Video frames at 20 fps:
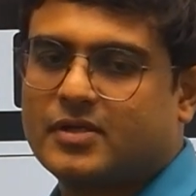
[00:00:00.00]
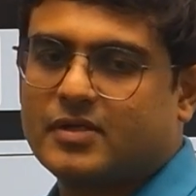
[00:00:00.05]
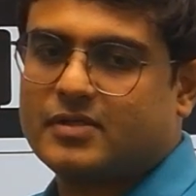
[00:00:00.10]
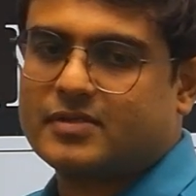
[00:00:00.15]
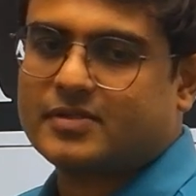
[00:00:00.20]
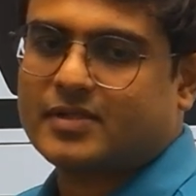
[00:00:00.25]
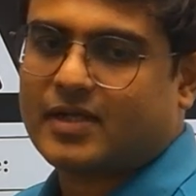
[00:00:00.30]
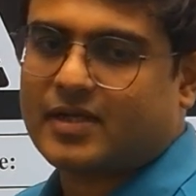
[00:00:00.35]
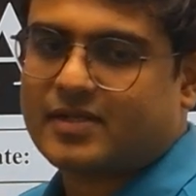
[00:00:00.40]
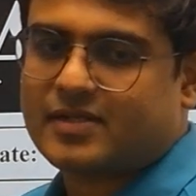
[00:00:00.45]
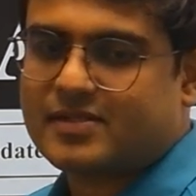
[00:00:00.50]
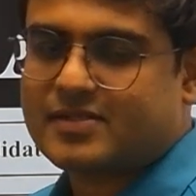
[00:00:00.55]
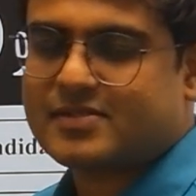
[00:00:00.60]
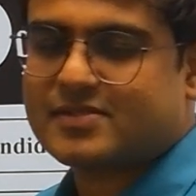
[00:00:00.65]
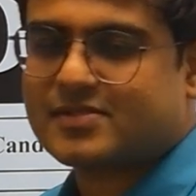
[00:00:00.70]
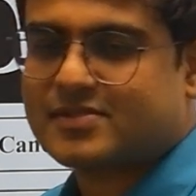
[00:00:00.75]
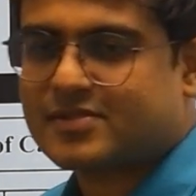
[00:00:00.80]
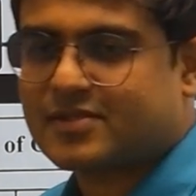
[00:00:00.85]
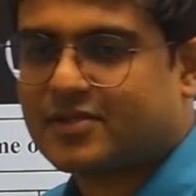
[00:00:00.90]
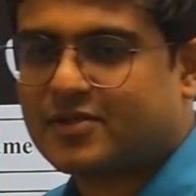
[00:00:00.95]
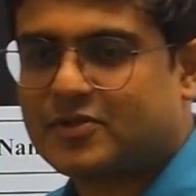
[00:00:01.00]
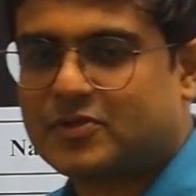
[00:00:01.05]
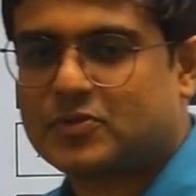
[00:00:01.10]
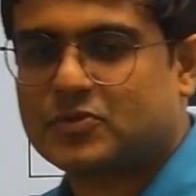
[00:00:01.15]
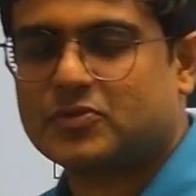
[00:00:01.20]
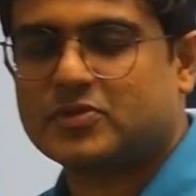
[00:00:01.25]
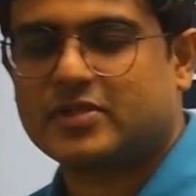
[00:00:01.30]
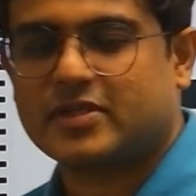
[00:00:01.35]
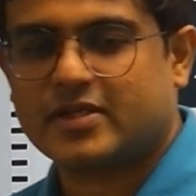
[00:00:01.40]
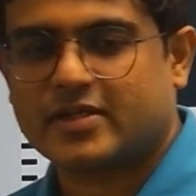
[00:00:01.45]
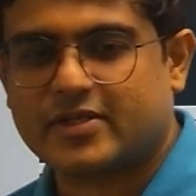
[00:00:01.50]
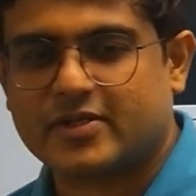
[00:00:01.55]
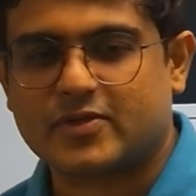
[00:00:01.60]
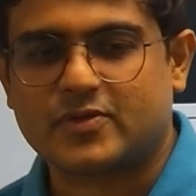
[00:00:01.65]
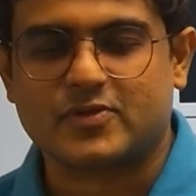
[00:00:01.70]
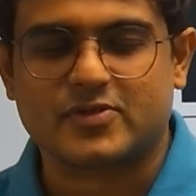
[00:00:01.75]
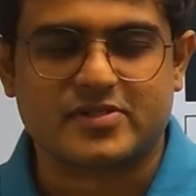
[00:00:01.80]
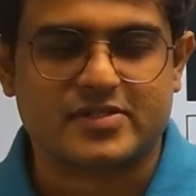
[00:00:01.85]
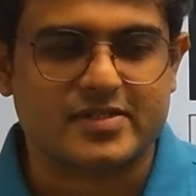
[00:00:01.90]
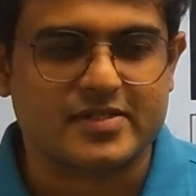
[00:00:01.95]
that is 2 theory
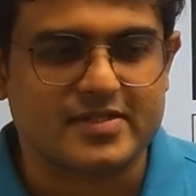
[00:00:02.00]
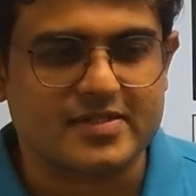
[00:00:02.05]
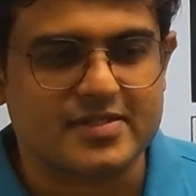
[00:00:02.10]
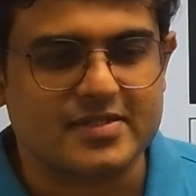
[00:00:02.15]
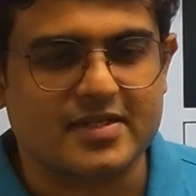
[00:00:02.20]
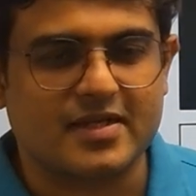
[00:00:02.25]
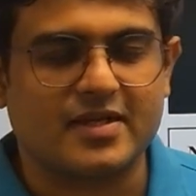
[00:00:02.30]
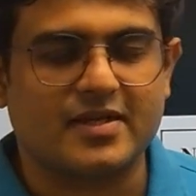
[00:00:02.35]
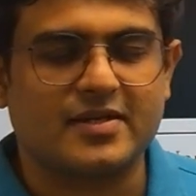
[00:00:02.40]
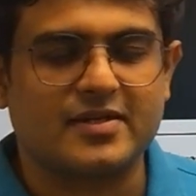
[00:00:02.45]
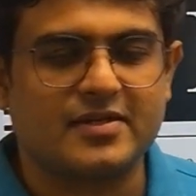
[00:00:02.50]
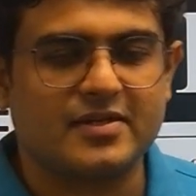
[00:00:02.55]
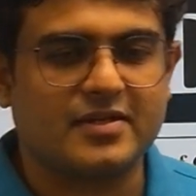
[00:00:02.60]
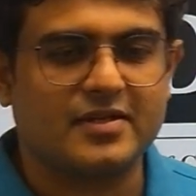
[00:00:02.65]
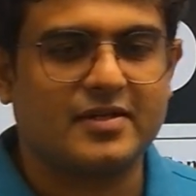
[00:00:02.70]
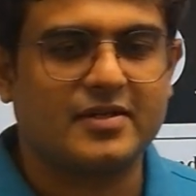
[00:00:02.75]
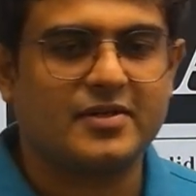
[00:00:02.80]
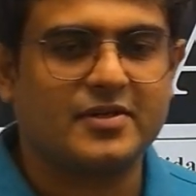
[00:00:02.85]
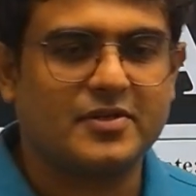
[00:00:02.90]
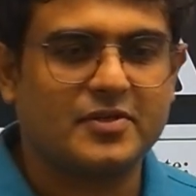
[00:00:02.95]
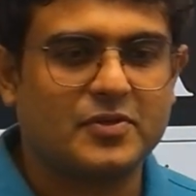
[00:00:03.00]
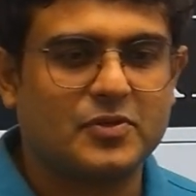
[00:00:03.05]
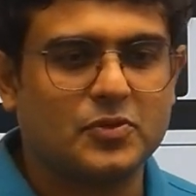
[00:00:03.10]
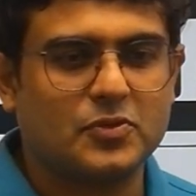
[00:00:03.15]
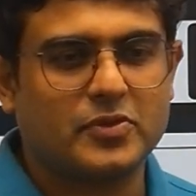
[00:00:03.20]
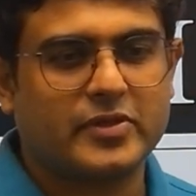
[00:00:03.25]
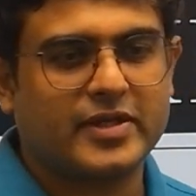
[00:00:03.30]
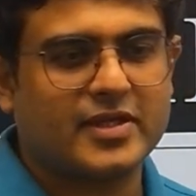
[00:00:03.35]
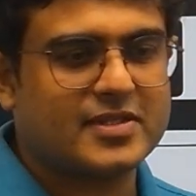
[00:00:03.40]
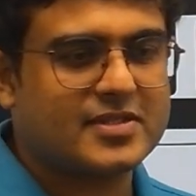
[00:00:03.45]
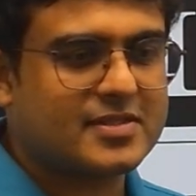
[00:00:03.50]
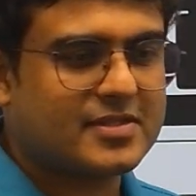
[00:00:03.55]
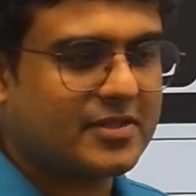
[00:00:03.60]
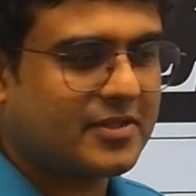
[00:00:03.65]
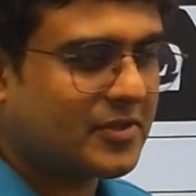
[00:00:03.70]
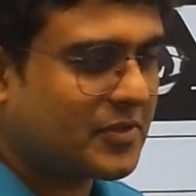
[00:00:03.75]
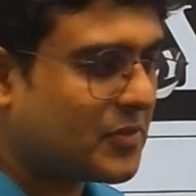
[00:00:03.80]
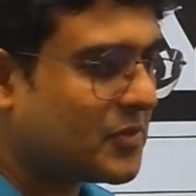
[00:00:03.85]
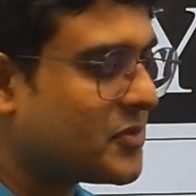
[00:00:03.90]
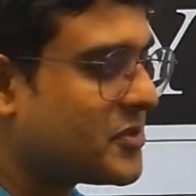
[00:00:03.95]
questions and 2 case study
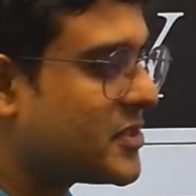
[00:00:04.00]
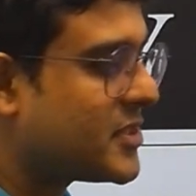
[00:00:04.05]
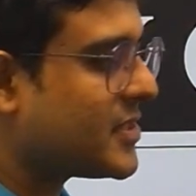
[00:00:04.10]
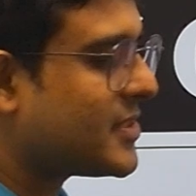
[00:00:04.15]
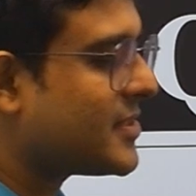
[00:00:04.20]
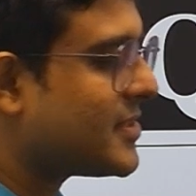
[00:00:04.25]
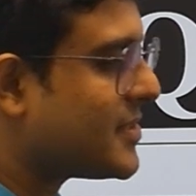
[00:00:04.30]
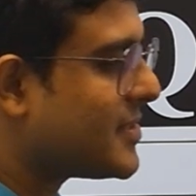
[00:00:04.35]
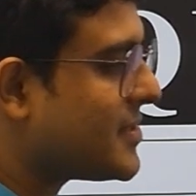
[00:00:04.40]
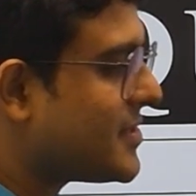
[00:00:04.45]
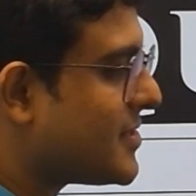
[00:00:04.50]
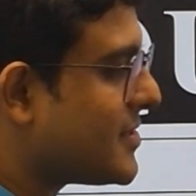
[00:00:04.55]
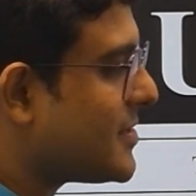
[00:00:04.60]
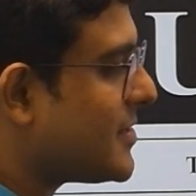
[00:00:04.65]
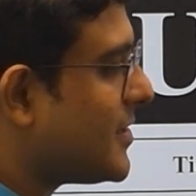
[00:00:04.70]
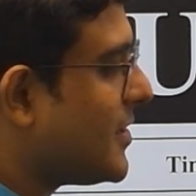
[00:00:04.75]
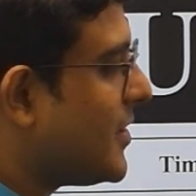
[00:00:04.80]
questions.